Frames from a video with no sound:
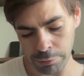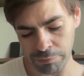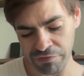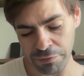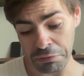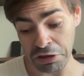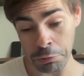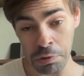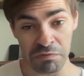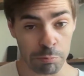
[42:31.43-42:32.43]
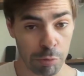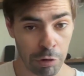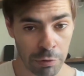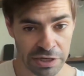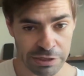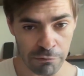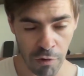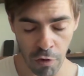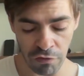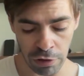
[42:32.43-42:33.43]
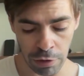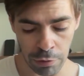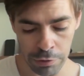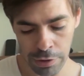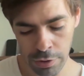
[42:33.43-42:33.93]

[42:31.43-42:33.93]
familiar with progressive overload.